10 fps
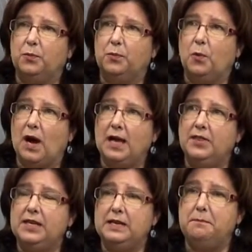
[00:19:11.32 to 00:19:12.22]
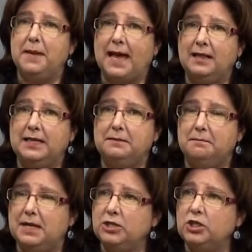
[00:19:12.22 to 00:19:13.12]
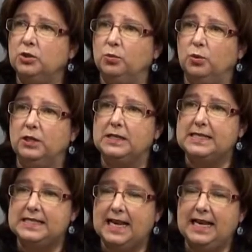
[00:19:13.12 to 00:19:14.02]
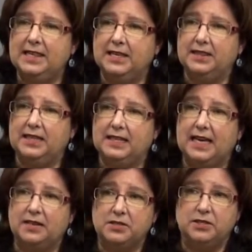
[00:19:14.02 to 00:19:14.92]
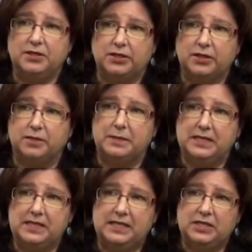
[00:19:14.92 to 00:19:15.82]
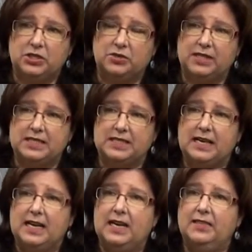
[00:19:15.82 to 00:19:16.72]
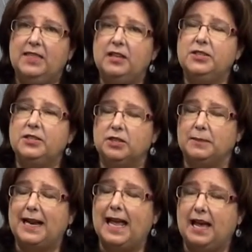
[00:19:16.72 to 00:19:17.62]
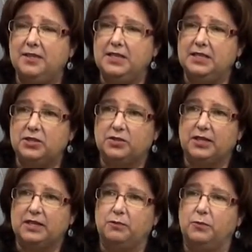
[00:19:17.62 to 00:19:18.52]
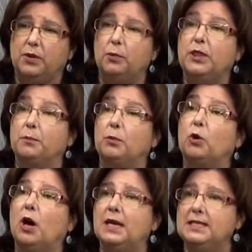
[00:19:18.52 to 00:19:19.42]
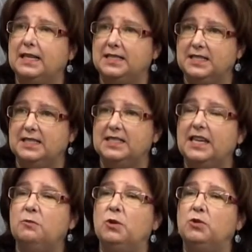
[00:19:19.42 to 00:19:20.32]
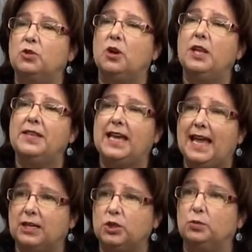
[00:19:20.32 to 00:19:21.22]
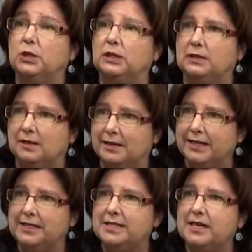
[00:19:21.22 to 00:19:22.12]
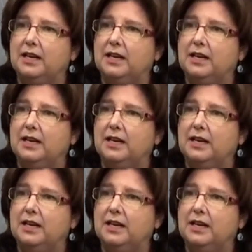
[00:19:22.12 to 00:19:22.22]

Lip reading: while the ballot measure will say that the council determines the districts, they'll determine how the district, what the process is. They won't draw the actual lines.